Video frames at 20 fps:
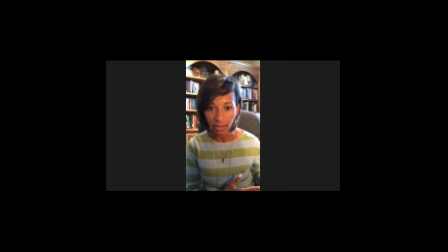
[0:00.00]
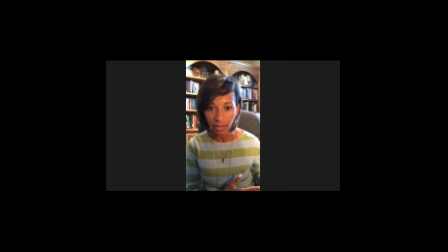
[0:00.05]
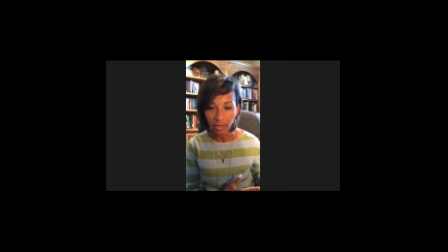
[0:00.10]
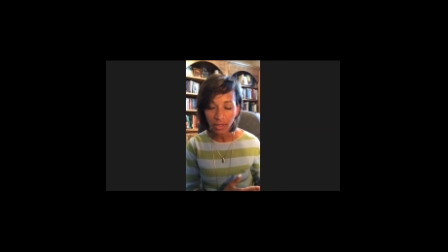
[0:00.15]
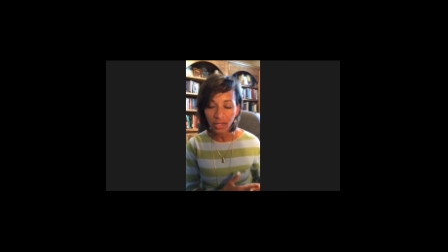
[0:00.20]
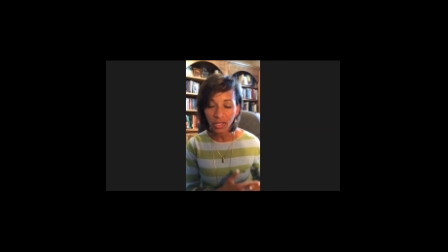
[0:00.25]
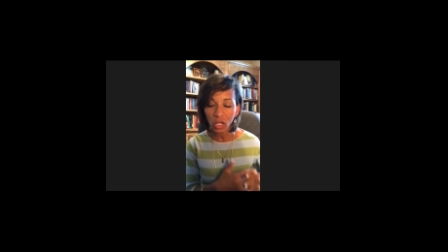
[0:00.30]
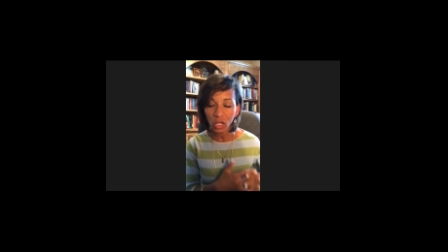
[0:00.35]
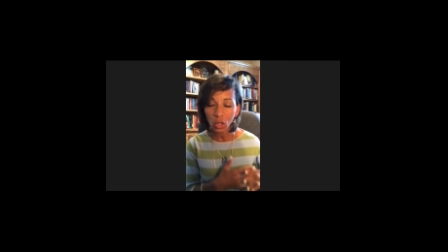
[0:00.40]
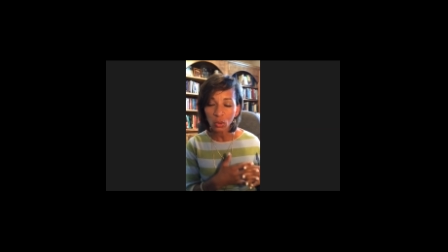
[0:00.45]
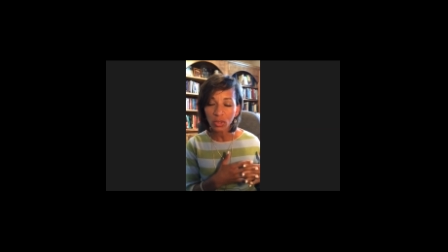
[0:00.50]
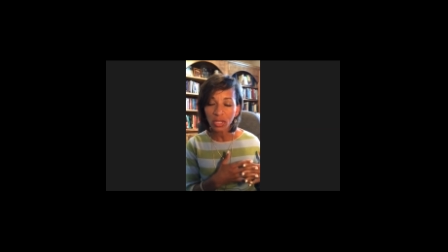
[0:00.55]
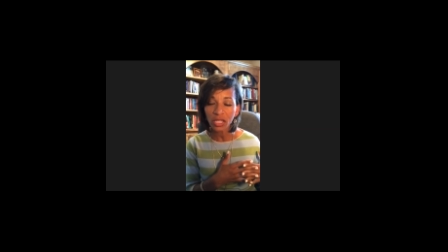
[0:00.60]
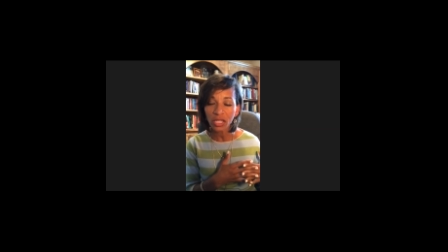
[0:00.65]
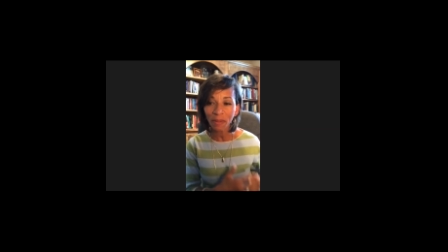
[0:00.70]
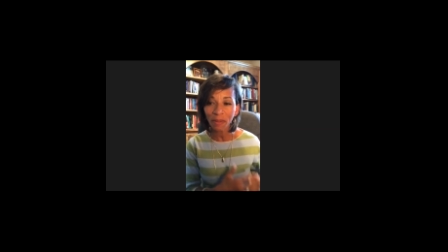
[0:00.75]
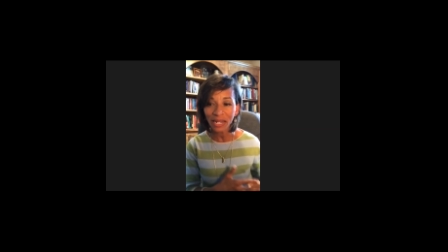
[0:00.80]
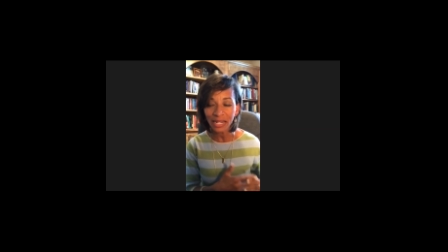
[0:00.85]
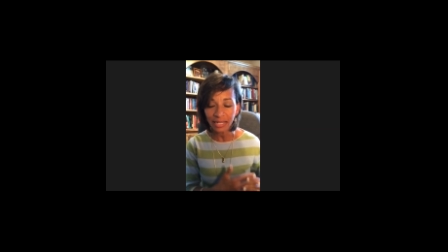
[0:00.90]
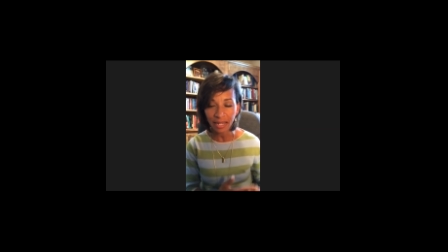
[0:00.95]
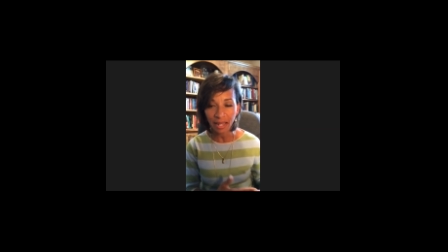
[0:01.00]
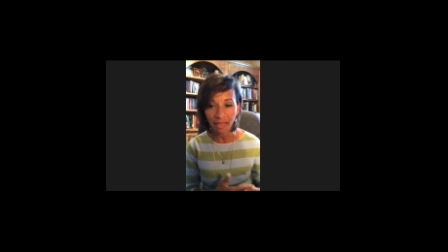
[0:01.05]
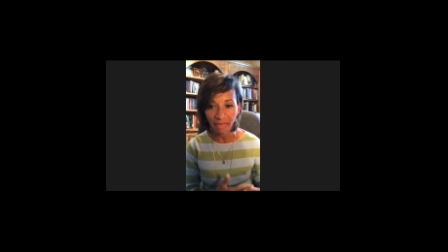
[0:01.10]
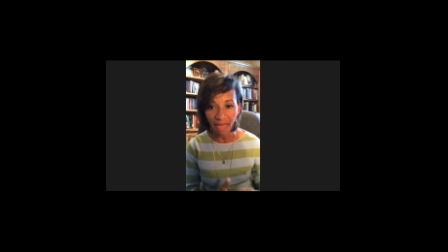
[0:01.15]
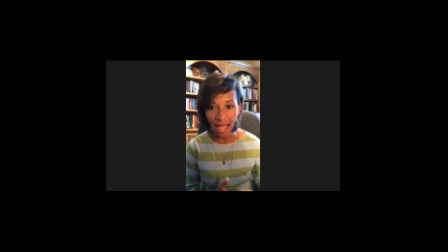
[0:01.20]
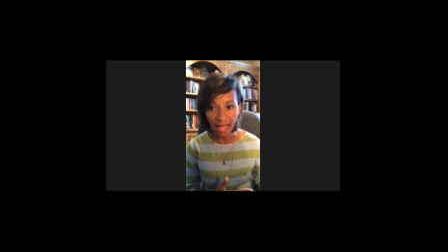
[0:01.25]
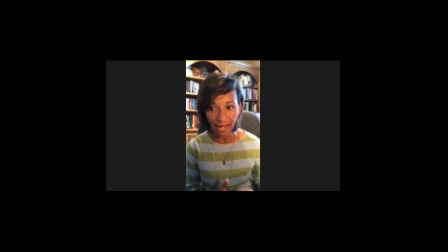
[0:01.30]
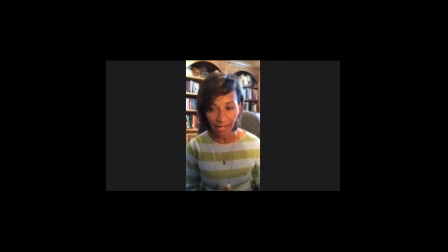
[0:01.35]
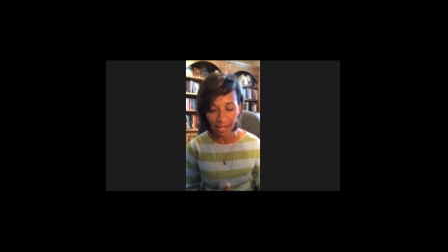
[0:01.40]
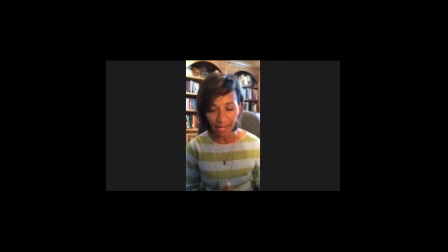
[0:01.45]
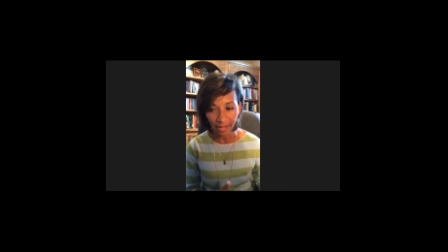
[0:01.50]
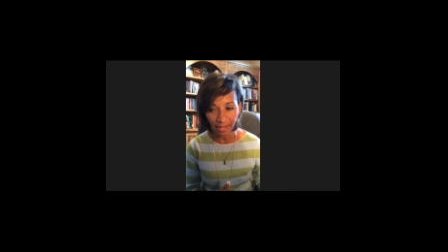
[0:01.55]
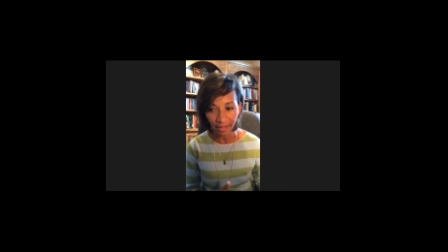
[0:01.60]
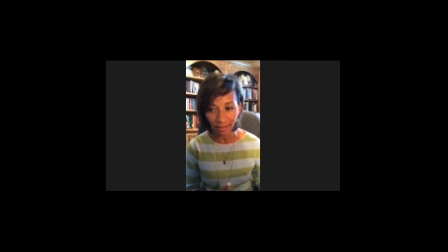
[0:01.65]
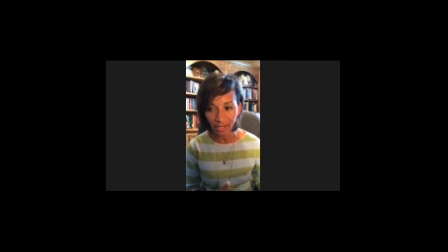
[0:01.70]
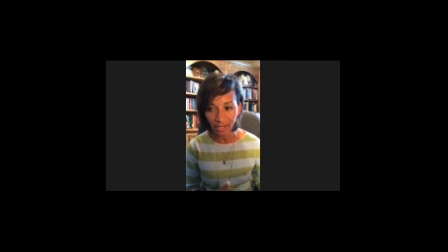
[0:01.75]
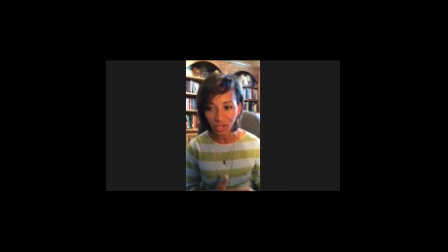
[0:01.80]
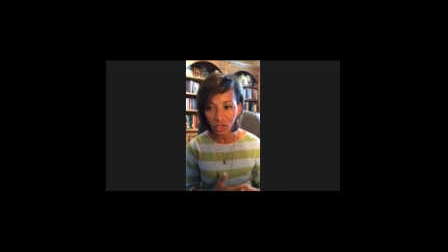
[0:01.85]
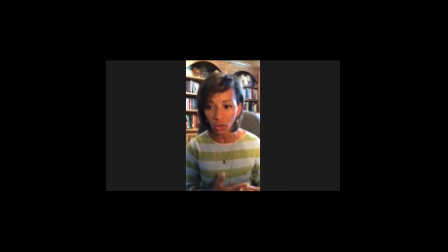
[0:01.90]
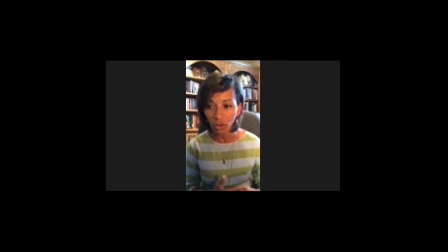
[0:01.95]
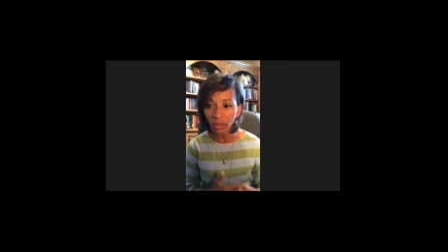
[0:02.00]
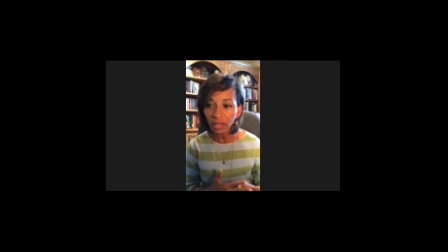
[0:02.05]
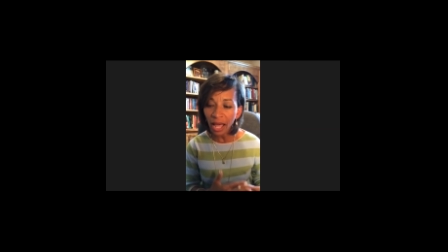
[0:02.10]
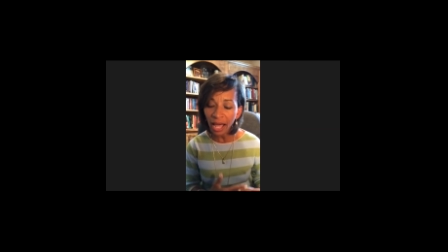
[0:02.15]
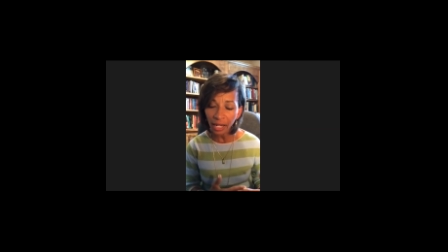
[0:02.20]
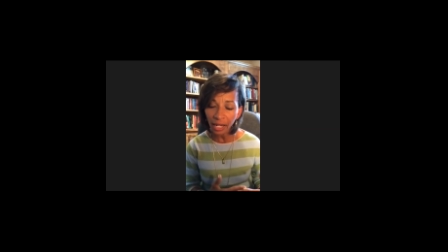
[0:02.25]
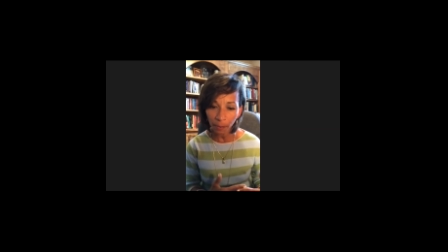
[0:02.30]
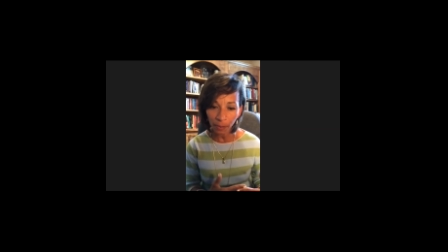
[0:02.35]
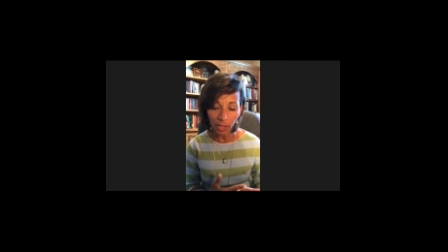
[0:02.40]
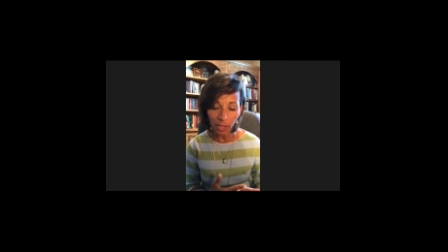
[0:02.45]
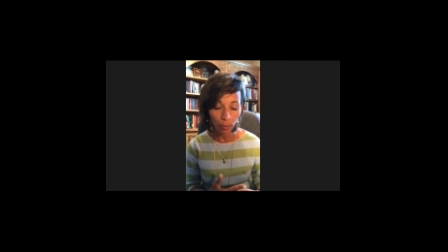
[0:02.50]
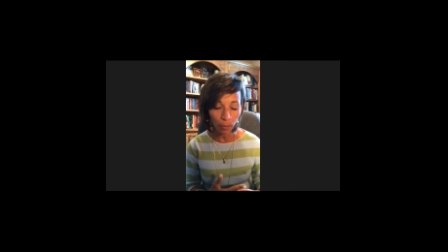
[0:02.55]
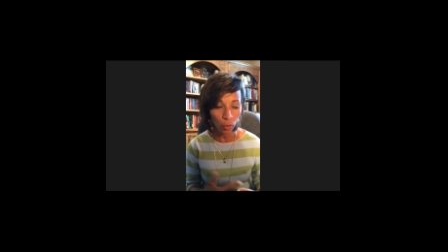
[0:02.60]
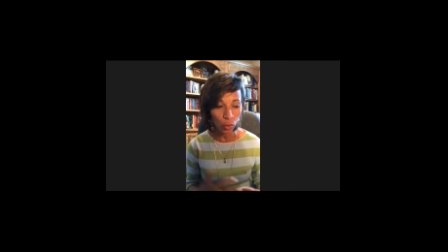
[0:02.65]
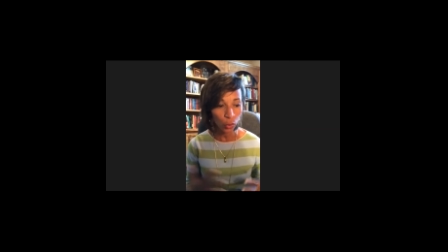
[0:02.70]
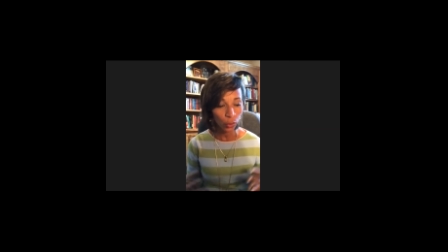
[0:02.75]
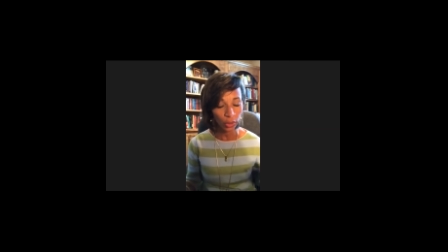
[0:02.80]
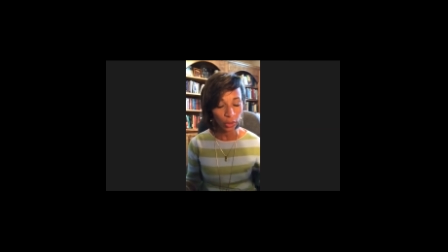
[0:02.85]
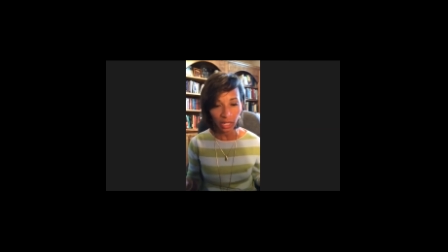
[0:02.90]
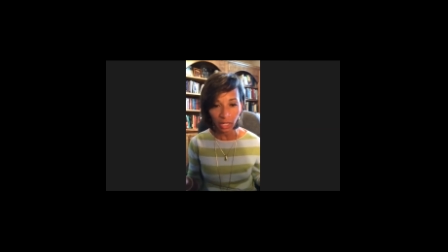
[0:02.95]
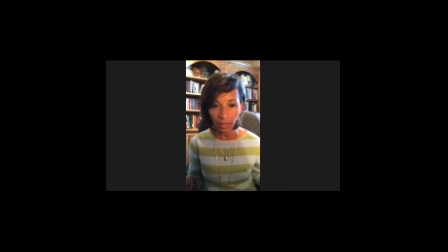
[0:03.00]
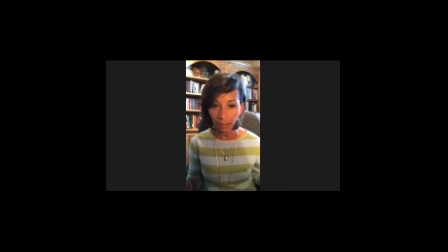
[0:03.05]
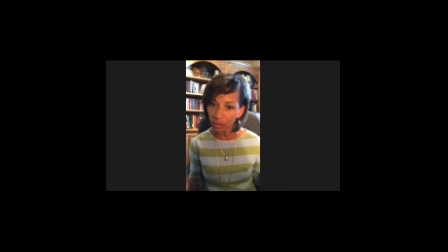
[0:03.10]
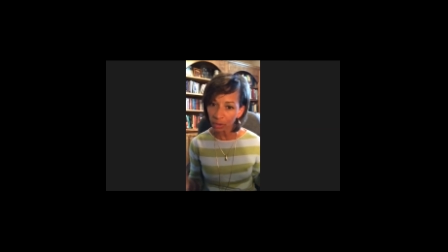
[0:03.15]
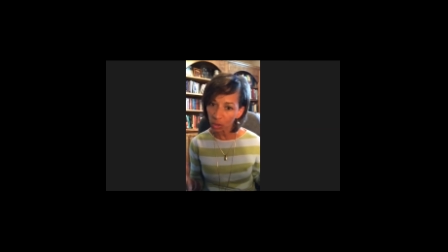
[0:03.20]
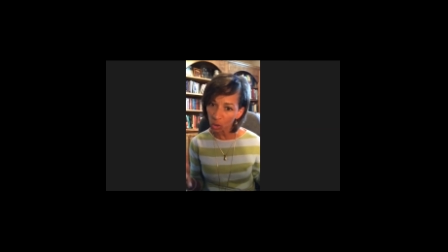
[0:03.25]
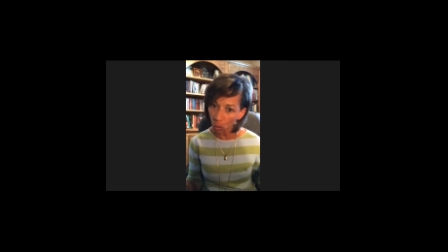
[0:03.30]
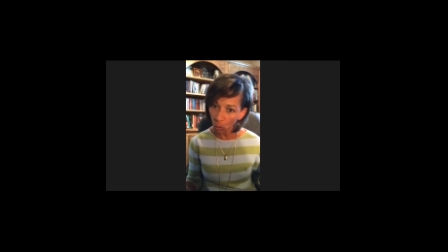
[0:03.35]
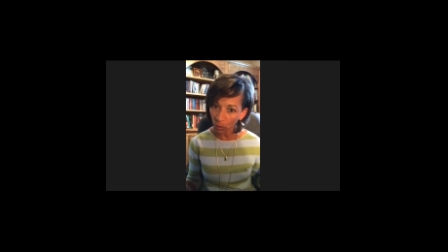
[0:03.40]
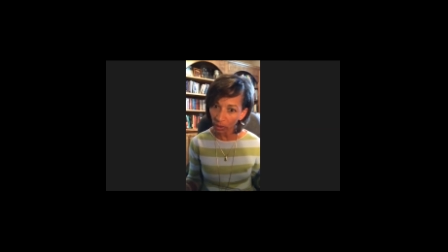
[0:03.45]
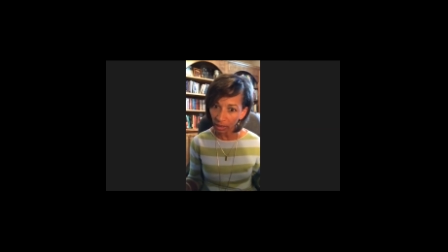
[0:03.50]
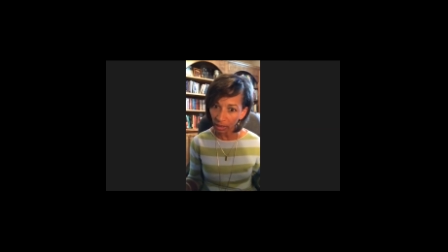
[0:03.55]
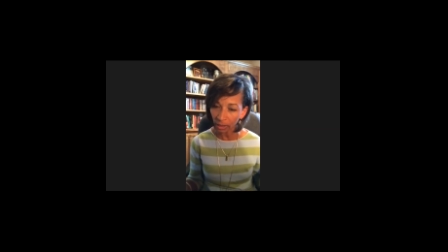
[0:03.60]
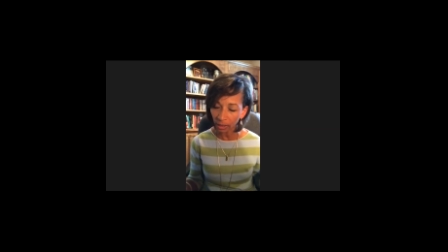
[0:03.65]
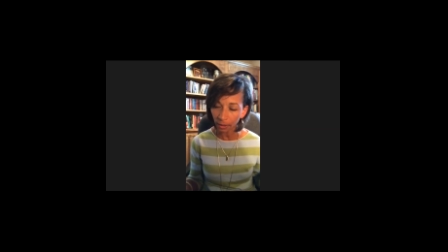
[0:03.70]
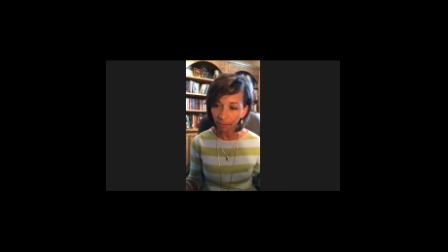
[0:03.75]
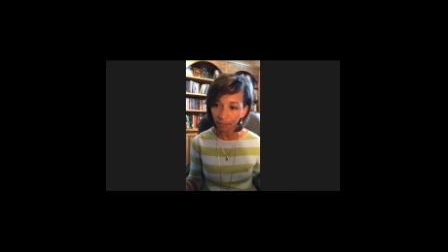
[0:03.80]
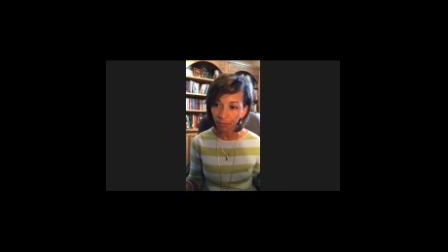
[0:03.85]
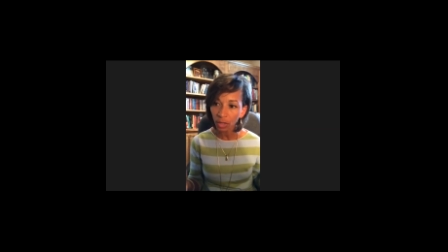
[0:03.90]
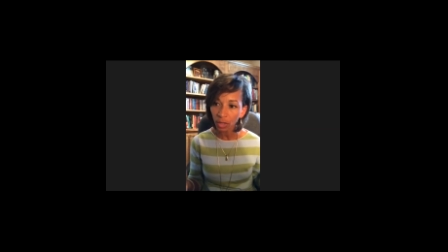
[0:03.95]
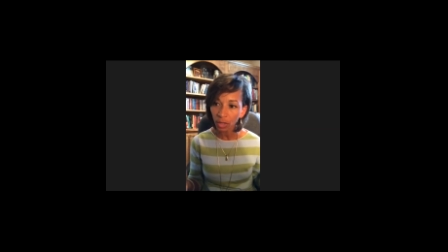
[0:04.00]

So speak to that again, because there are a lot of people who are in between.